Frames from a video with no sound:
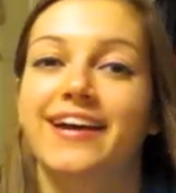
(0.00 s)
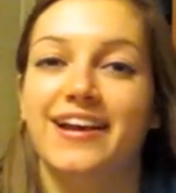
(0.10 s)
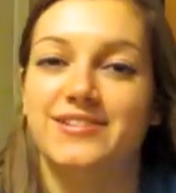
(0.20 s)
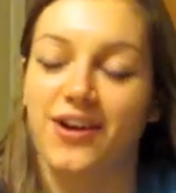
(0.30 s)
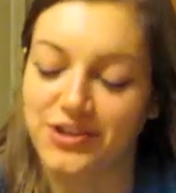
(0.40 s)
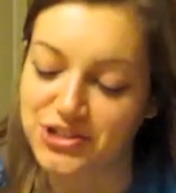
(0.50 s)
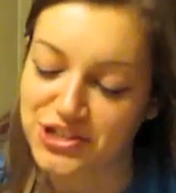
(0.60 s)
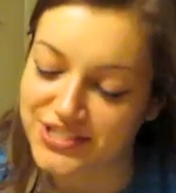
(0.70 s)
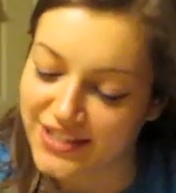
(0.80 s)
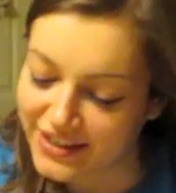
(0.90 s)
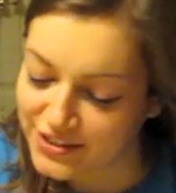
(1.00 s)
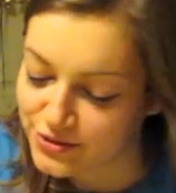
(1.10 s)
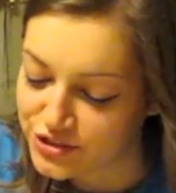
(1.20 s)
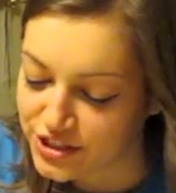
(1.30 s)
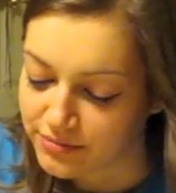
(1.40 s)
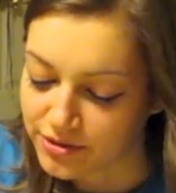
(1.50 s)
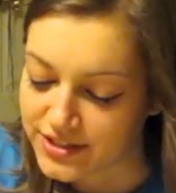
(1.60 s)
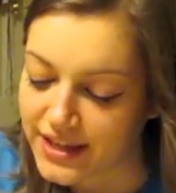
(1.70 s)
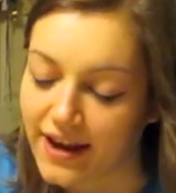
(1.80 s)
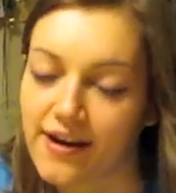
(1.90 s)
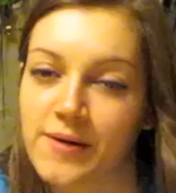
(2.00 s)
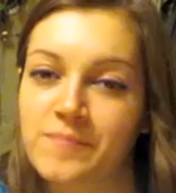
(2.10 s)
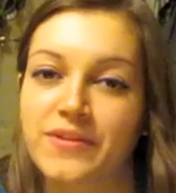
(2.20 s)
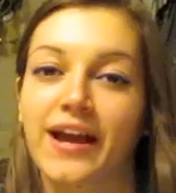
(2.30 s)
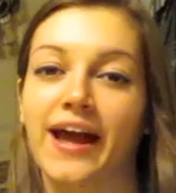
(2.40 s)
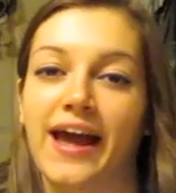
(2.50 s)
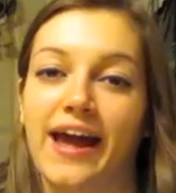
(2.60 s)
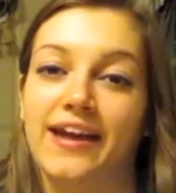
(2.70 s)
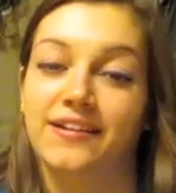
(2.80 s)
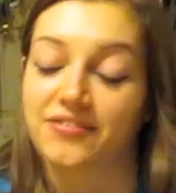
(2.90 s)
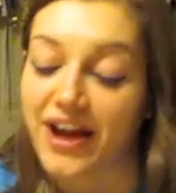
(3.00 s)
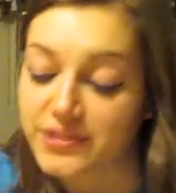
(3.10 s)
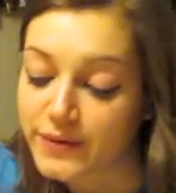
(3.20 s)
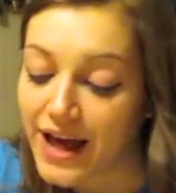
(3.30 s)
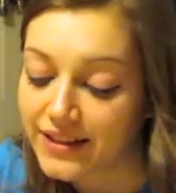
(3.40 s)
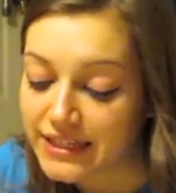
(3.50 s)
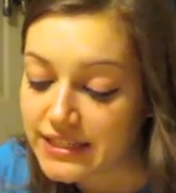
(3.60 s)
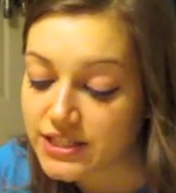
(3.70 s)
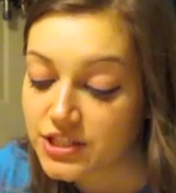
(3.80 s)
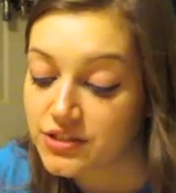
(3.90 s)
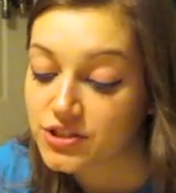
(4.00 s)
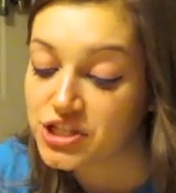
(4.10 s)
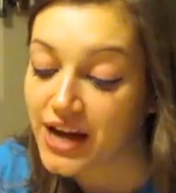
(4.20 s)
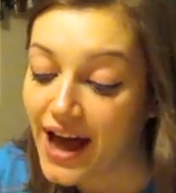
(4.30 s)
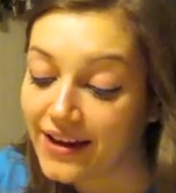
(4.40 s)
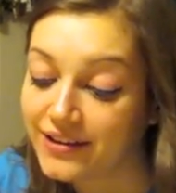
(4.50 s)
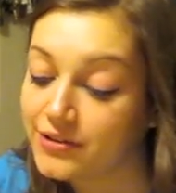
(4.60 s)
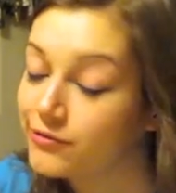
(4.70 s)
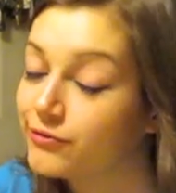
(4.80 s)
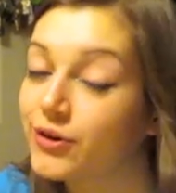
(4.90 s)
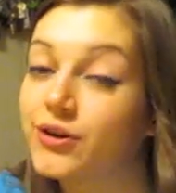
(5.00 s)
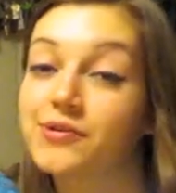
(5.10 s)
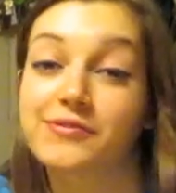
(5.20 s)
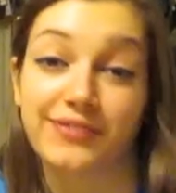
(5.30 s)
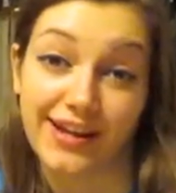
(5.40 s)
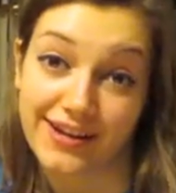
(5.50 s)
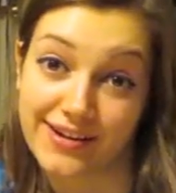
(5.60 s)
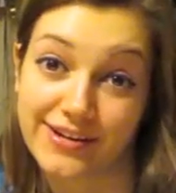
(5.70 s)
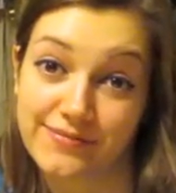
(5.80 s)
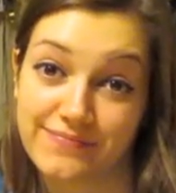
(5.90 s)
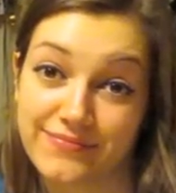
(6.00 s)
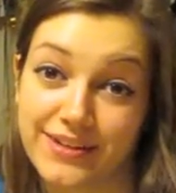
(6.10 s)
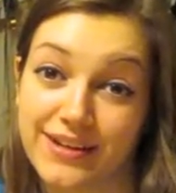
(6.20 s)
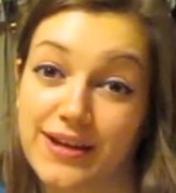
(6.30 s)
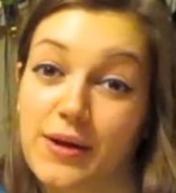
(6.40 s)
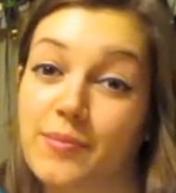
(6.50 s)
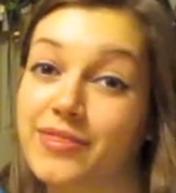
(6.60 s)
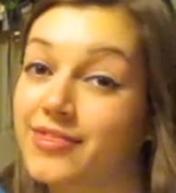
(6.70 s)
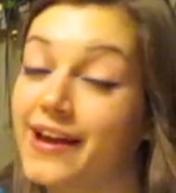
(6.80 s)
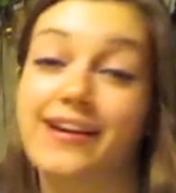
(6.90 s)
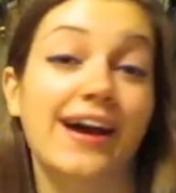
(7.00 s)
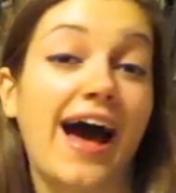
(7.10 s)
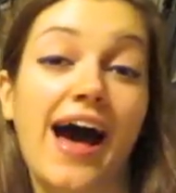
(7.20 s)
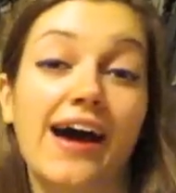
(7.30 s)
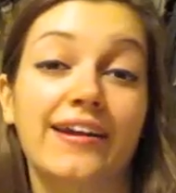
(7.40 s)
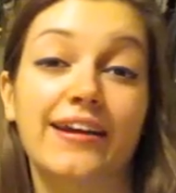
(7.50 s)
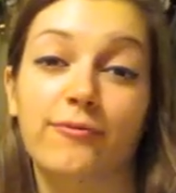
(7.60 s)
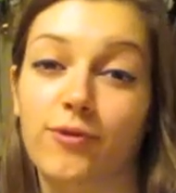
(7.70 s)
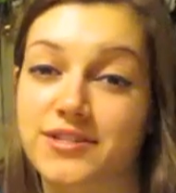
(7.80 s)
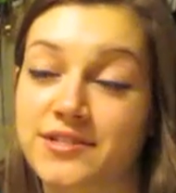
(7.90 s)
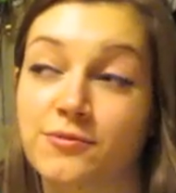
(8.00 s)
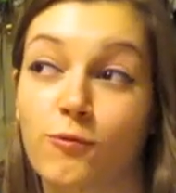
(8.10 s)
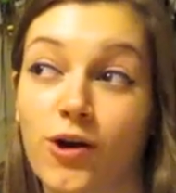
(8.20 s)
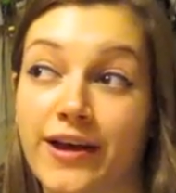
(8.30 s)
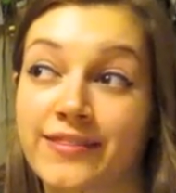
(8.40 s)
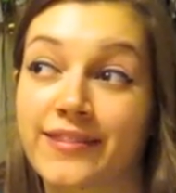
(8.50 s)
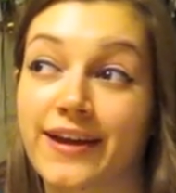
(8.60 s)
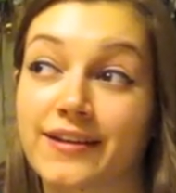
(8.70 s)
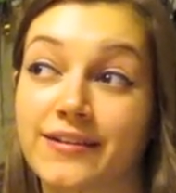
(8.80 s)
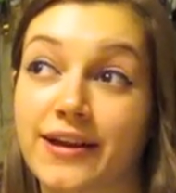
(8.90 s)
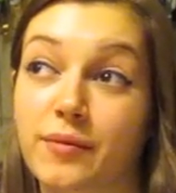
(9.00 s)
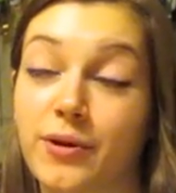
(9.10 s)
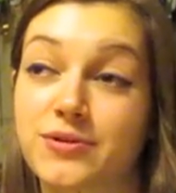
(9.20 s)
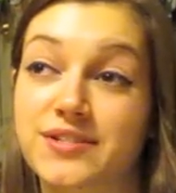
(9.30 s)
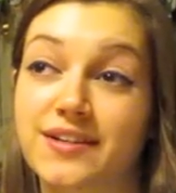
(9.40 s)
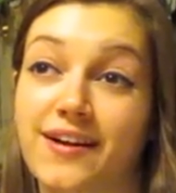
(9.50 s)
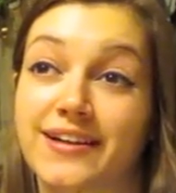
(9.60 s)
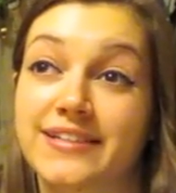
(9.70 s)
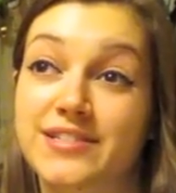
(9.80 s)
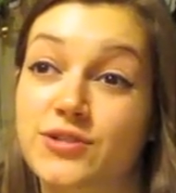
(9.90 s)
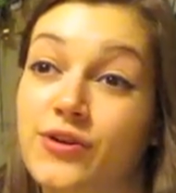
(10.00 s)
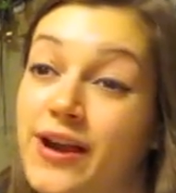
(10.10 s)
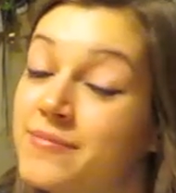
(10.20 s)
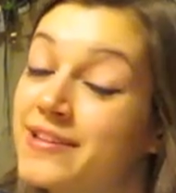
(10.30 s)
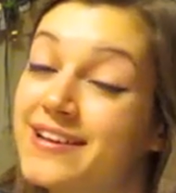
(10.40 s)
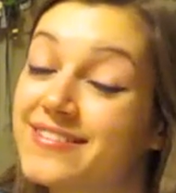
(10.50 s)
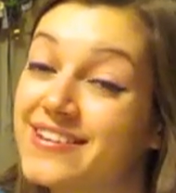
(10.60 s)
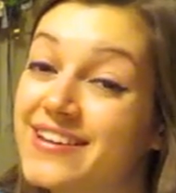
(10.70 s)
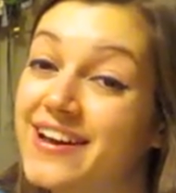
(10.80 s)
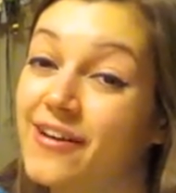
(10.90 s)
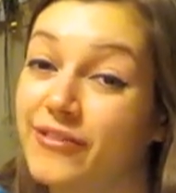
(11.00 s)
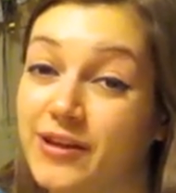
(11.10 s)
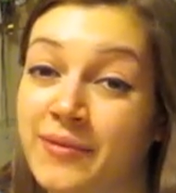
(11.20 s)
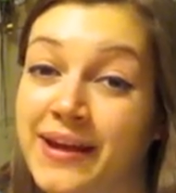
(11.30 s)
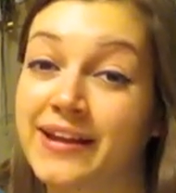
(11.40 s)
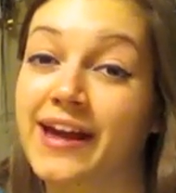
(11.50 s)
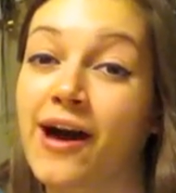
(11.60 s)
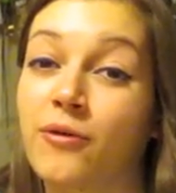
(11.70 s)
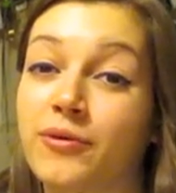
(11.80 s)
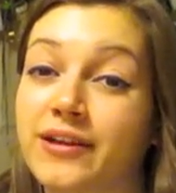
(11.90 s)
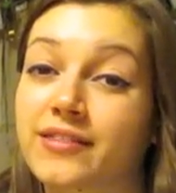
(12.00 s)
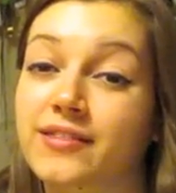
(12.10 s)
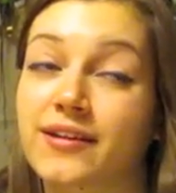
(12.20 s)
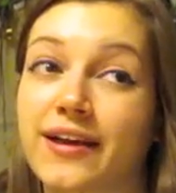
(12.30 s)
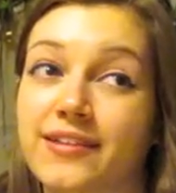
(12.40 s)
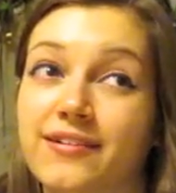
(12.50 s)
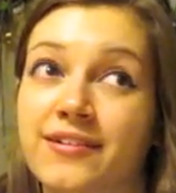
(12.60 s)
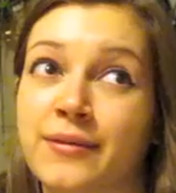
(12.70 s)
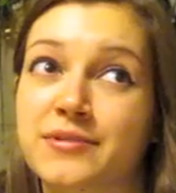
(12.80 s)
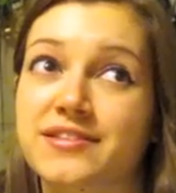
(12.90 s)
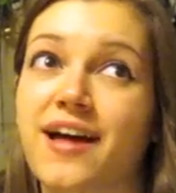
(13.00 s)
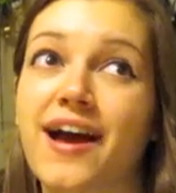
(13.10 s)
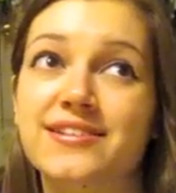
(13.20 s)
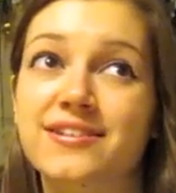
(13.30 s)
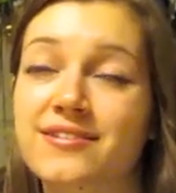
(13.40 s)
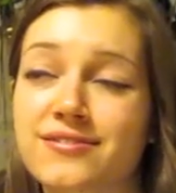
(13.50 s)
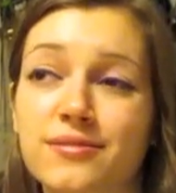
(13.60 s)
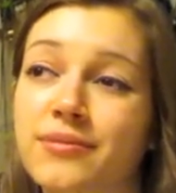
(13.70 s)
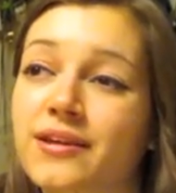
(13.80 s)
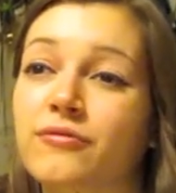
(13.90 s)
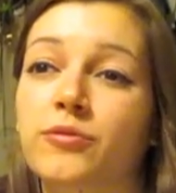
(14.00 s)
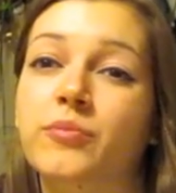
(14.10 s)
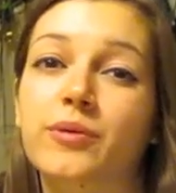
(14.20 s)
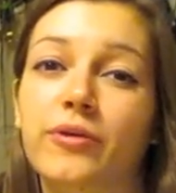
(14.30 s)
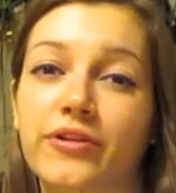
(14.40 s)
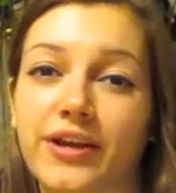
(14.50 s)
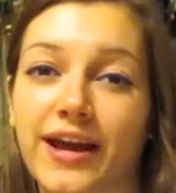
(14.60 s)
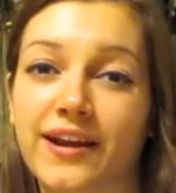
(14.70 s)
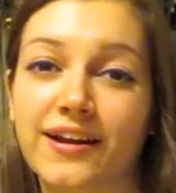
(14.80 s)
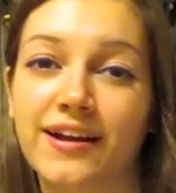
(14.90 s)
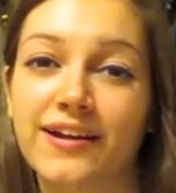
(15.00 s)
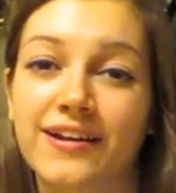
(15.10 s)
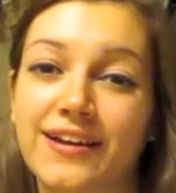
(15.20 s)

as long as she's there to do Gina Marie's hair. And last but not least, she got a new photo of Nick. But thank God it wasn't one that Nick posted on Instagram lately of him hanging out with, I think her name was Liza or something from Big Brother Canada,